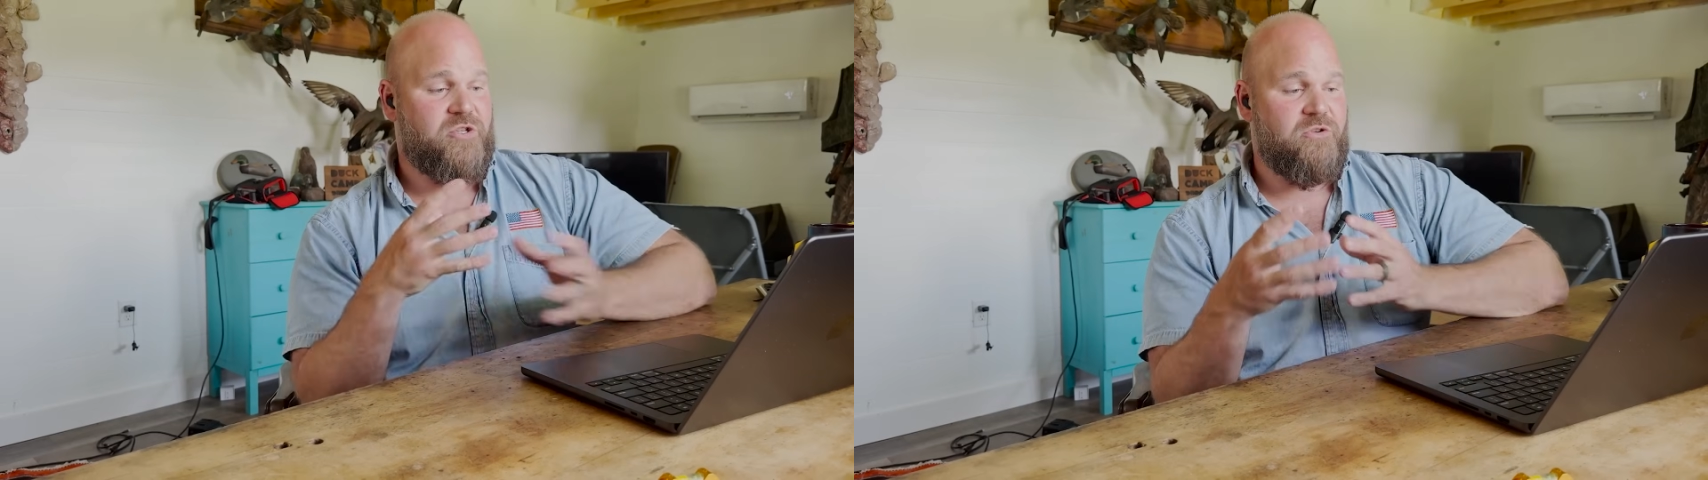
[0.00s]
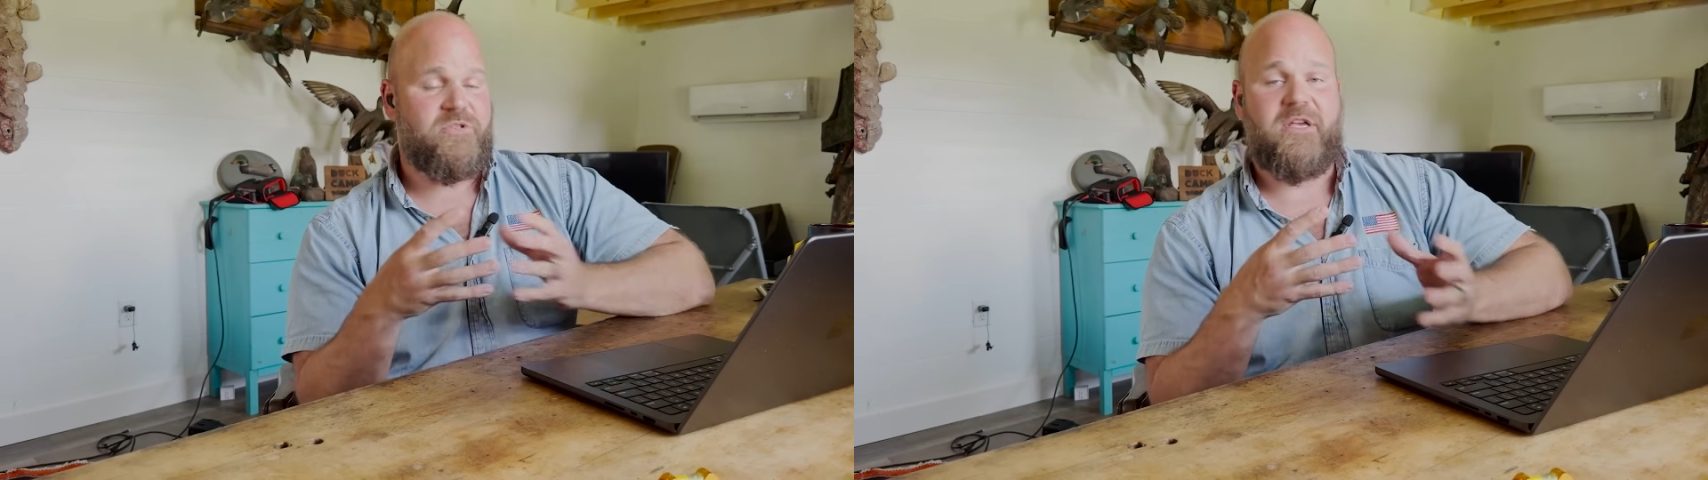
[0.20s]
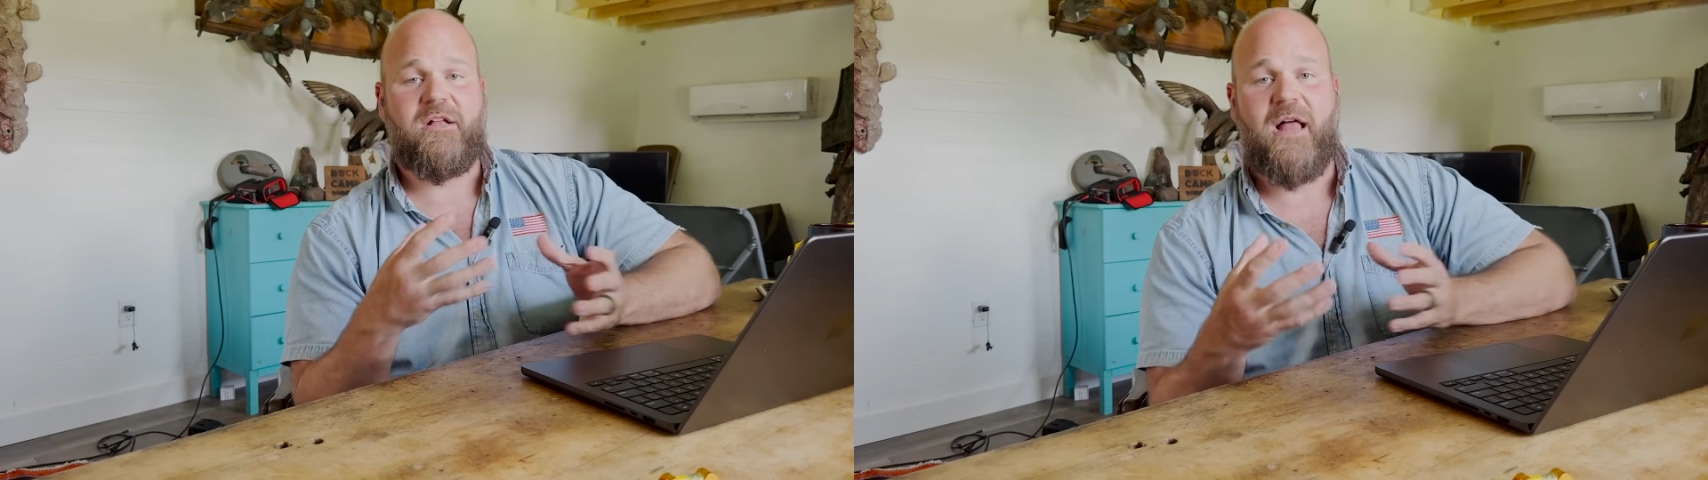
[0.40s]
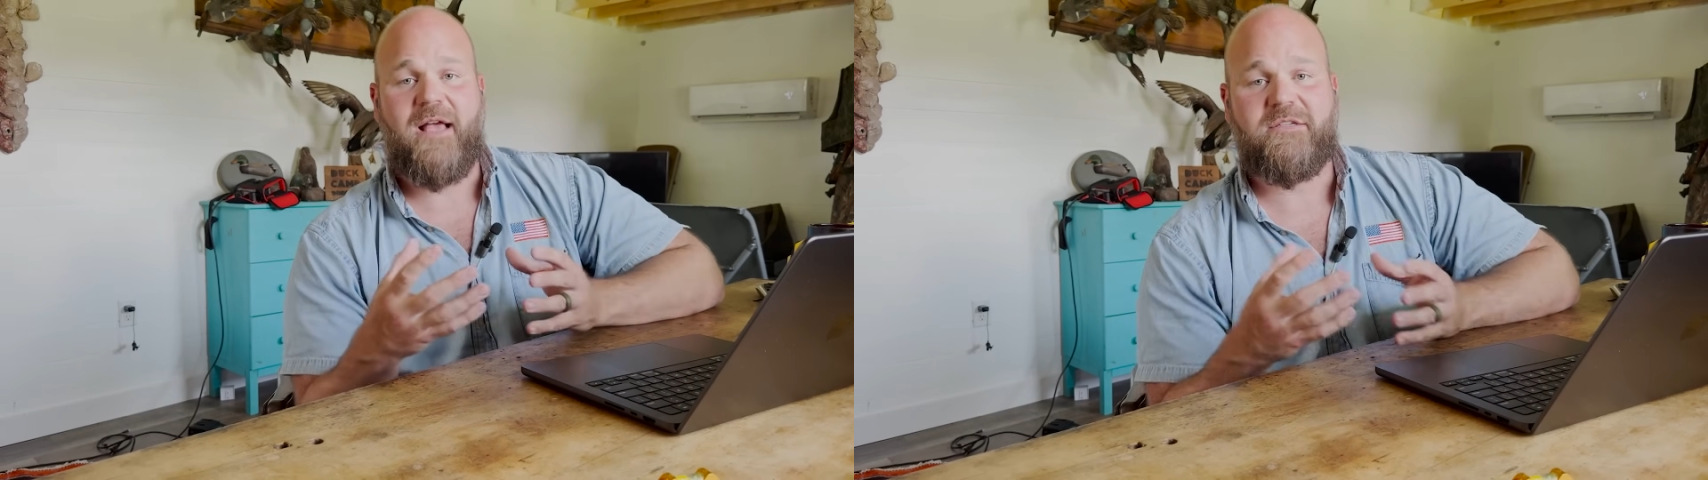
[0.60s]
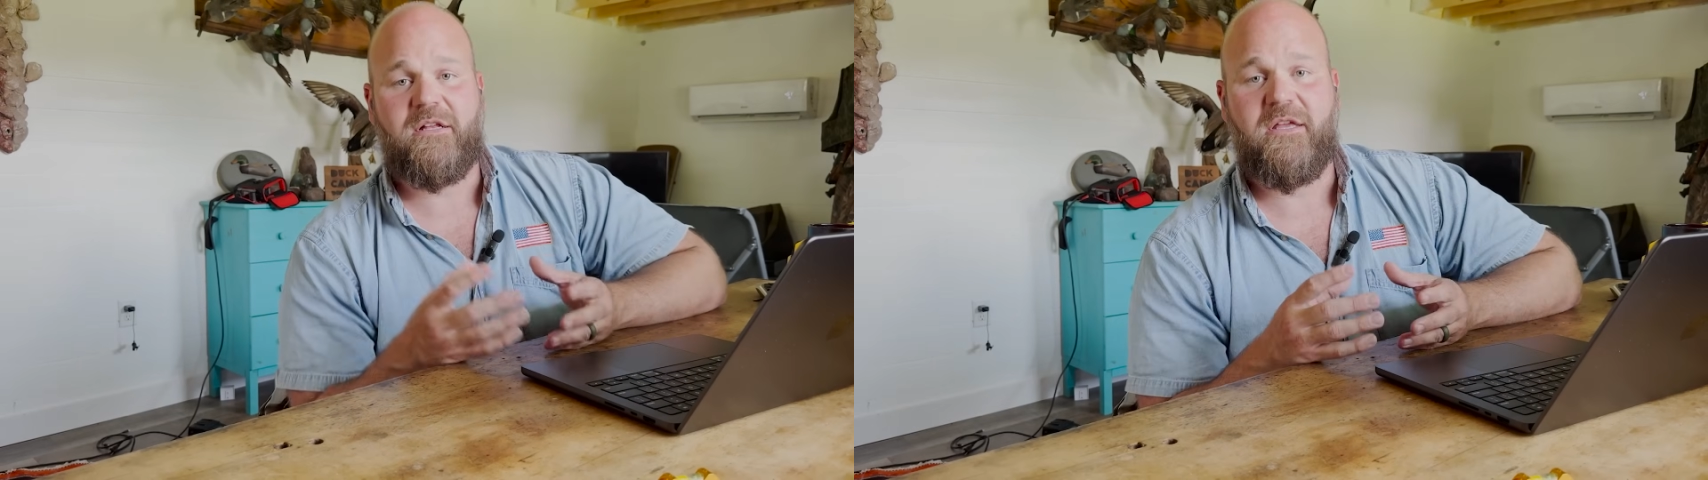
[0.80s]
you'll see
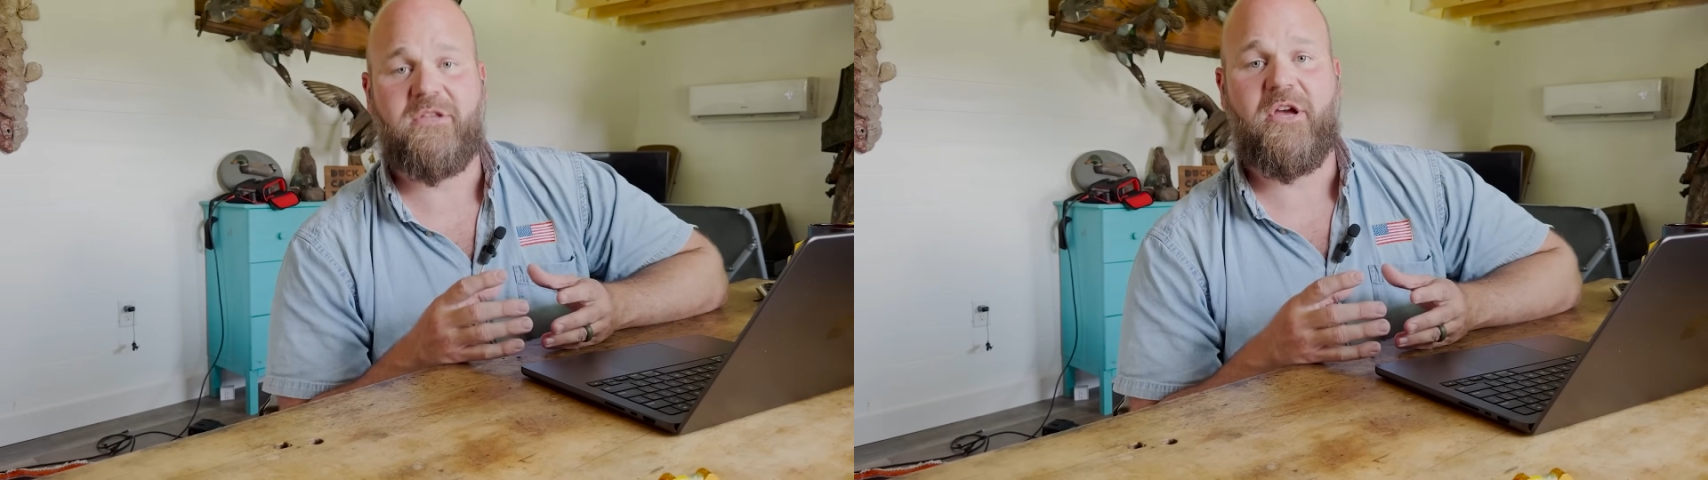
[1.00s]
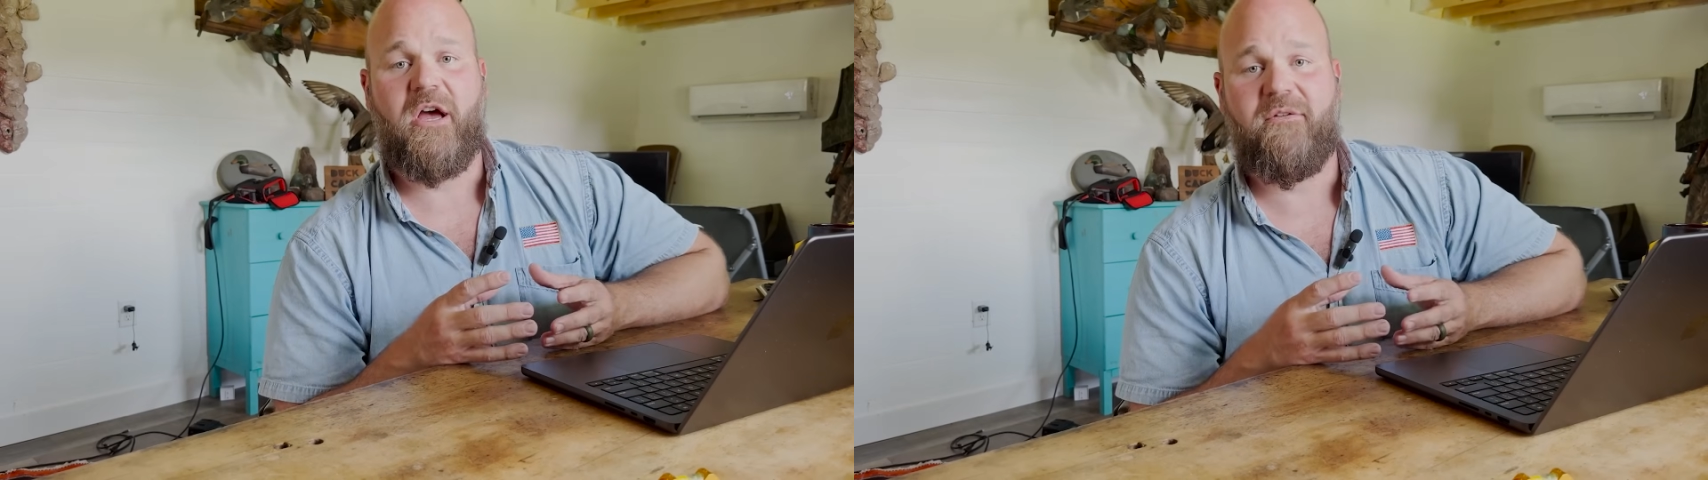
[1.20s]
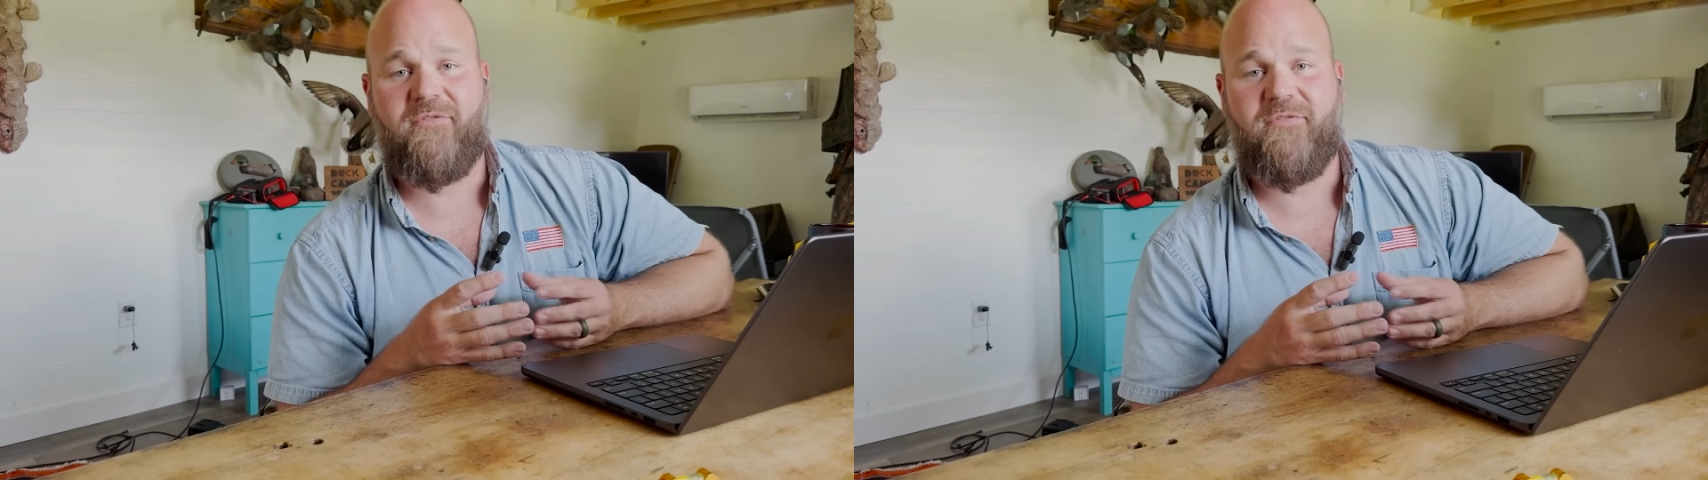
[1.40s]
classically done